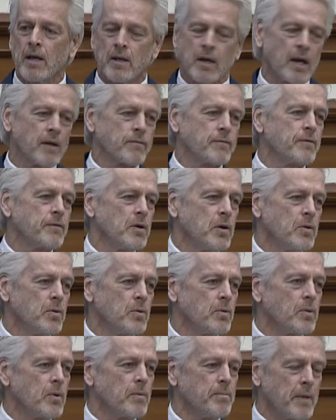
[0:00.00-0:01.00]
A
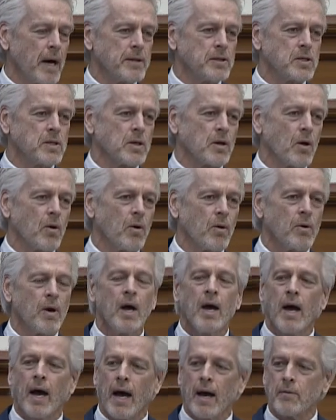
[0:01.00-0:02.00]
few months ago,
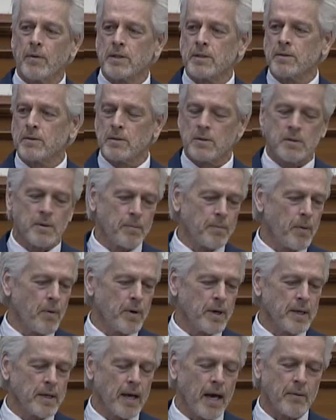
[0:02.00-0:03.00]
I was
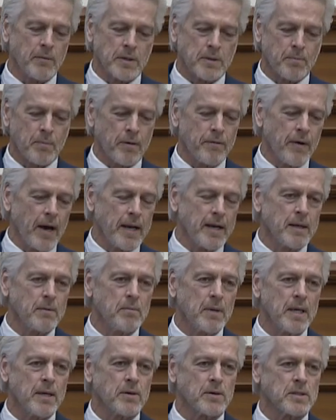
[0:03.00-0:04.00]
providing
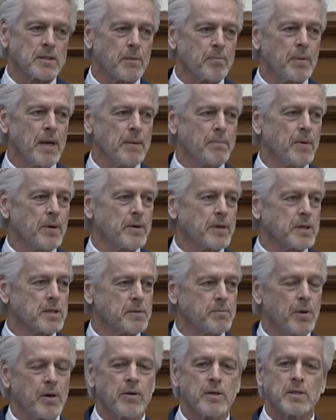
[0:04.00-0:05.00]
meals to people
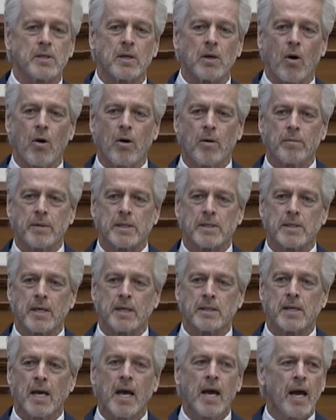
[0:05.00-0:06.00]
experiencing
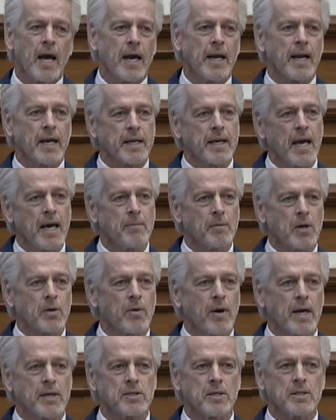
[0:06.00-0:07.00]
homelessness, and I came
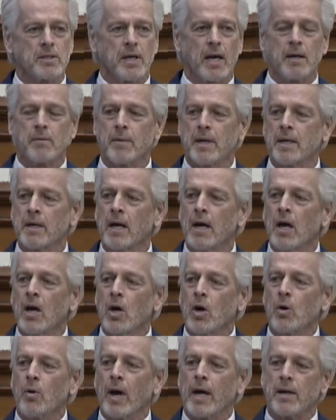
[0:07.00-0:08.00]
across a
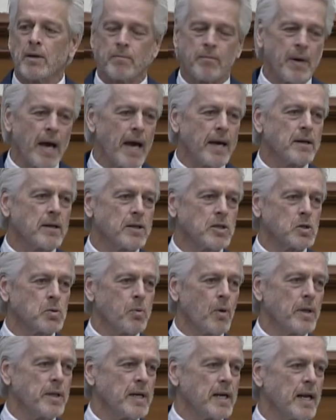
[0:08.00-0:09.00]
gentleman who had a badly
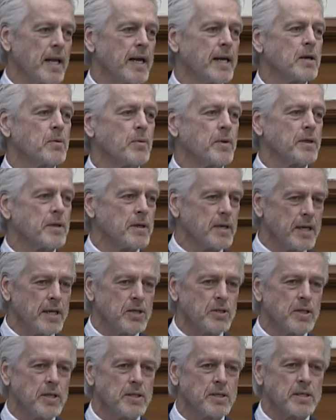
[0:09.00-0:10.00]
swollen leg with
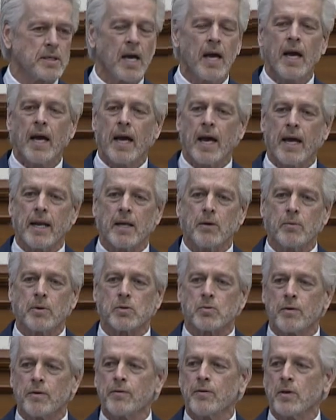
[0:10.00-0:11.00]
lesions, and he
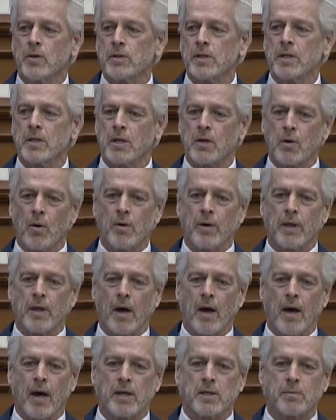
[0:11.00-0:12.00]
was refusing to go to the
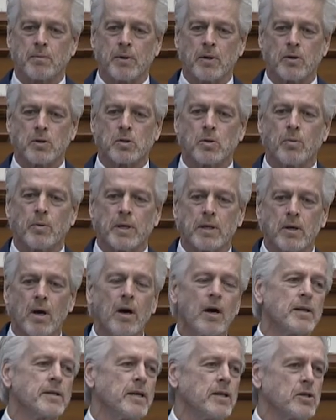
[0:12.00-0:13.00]
hospital. So we
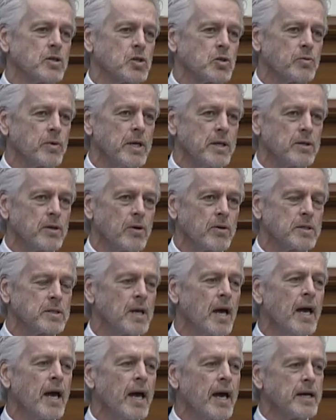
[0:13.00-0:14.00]
called in a street nurse,
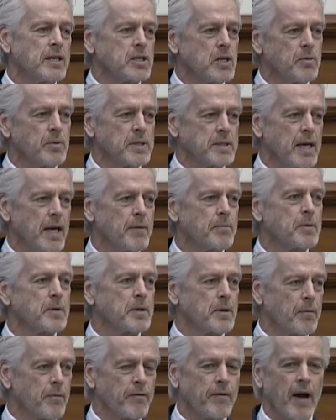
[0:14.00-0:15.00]
and she was able
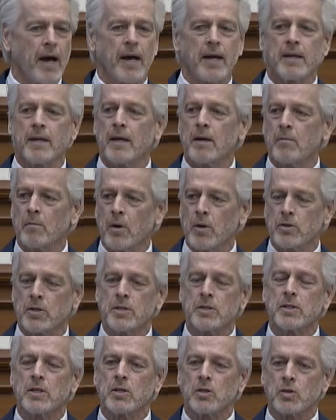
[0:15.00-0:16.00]
to provide
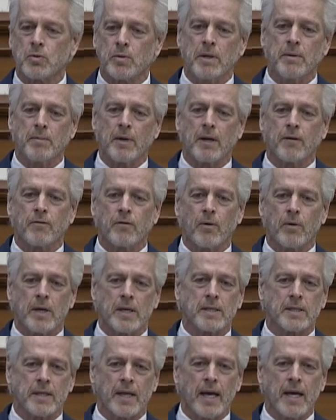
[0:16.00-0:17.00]
emergency treatment for
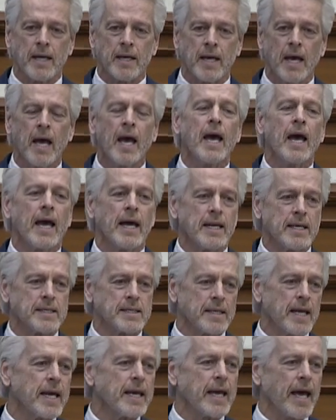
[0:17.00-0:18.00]
his leg, and
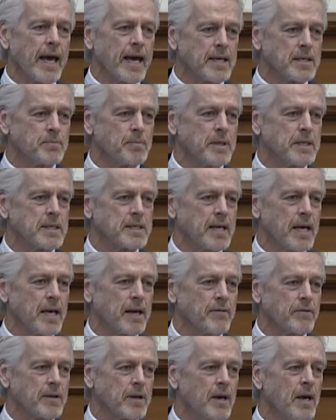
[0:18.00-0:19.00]
his leg has been
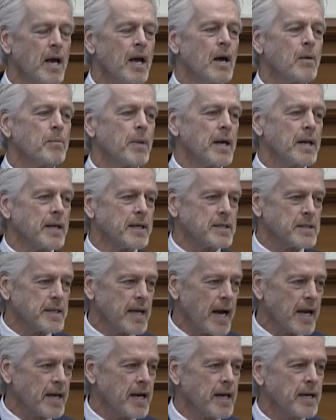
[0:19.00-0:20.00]
saved. But it's
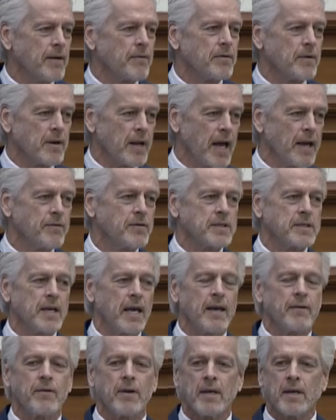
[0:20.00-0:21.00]
that kind of
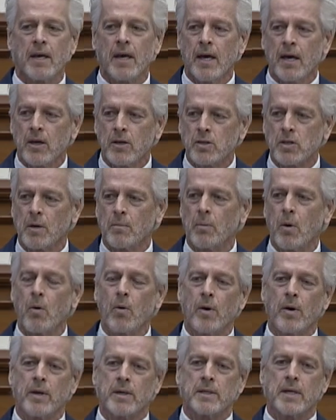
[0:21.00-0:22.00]
life-saving
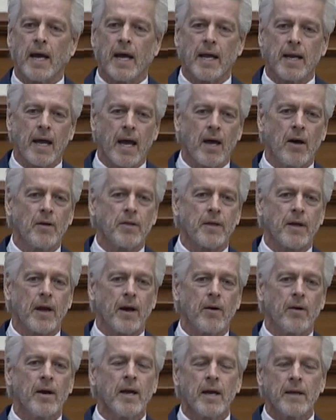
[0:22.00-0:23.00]
support and health
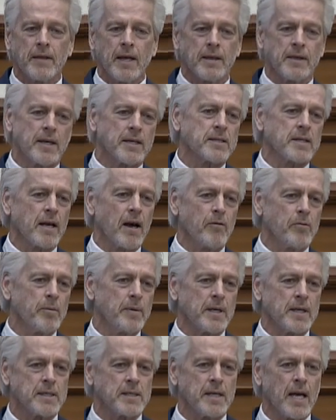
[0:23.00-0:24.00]
care that this
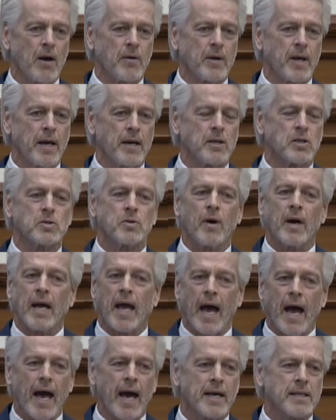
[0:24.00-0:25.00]
government is now cutting. So I
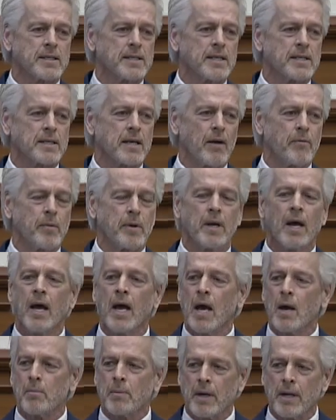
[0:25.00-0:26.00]
ask this government,
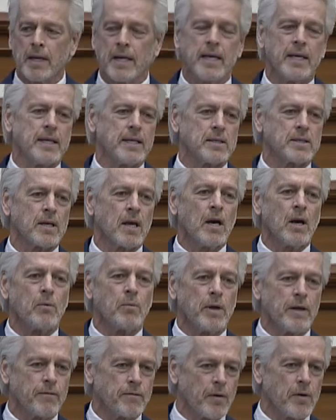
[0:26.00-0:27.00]
please
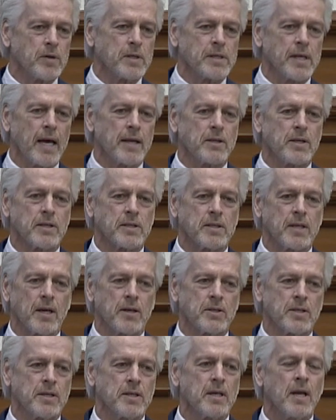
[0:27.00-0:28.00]
reverse that
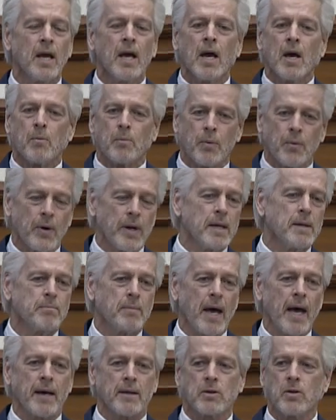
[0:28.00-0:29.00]
decision, bring
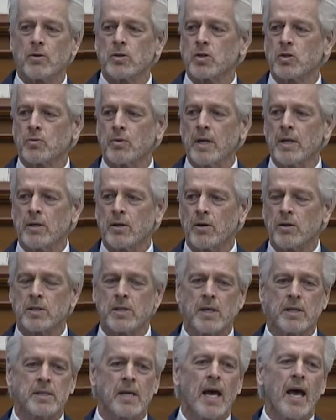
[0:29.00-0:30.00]
back those street
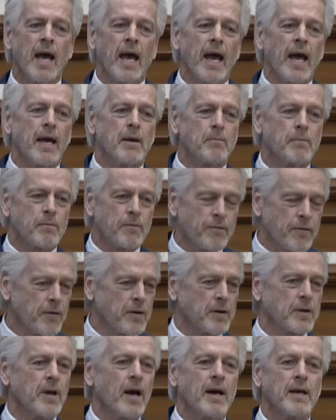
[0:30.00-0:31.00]
nurses, and
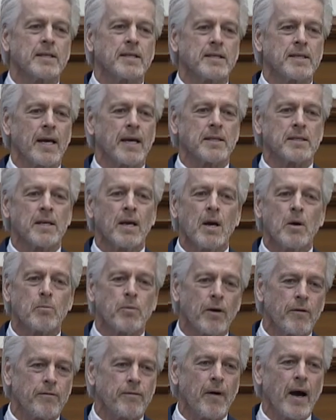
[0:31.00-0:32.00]
for God's sakes,
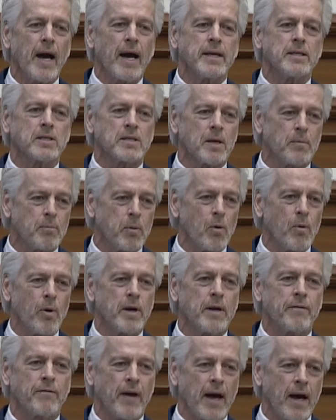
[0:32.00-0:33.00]
provide
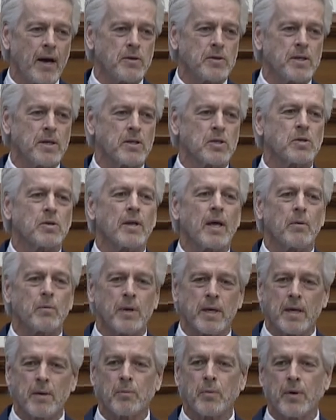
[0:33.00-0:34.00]
supportive housing so that
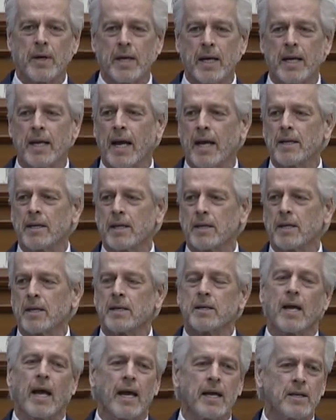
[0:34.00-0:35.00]
we can bring an
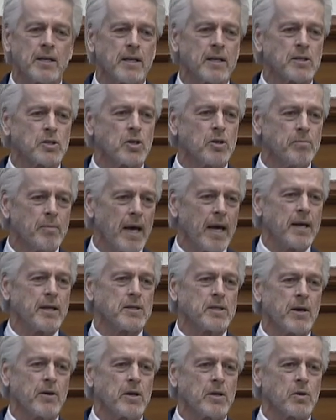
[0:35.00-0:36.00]
end to this
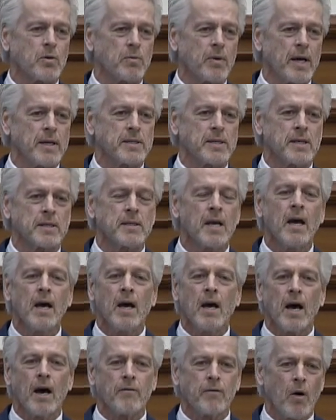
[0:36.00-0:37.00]
humanitarian crisis of